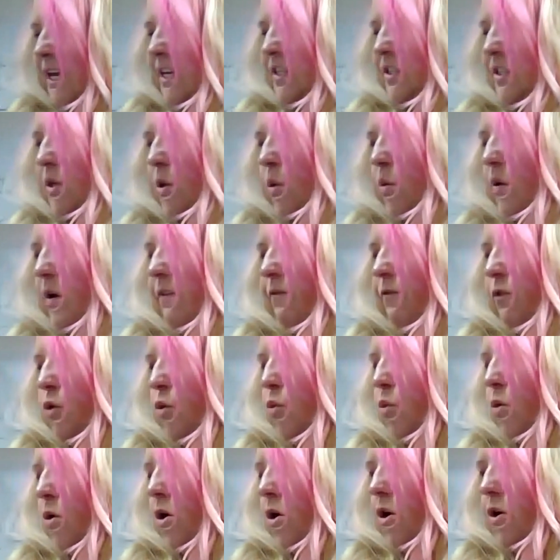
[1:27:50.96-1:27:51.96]
So if
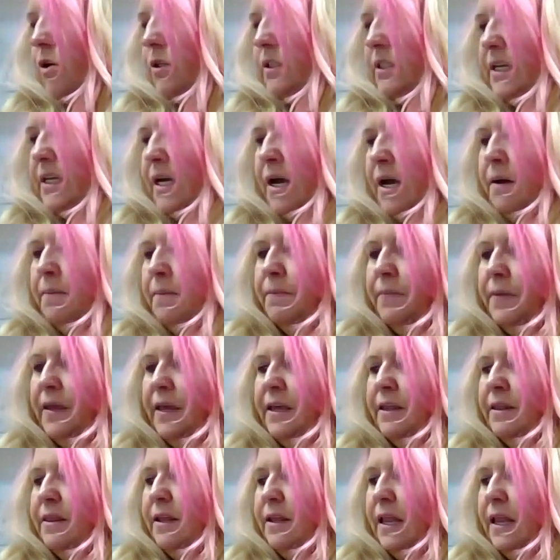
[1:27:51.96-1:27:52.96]
you weren't
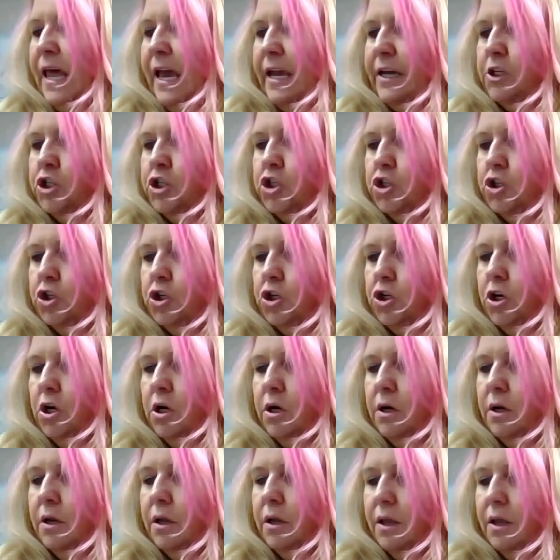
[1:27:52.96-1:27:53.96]
in the
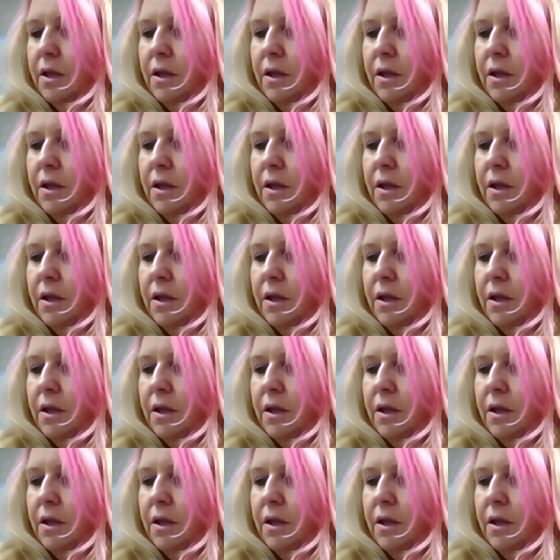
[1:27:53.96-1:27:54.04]
lecture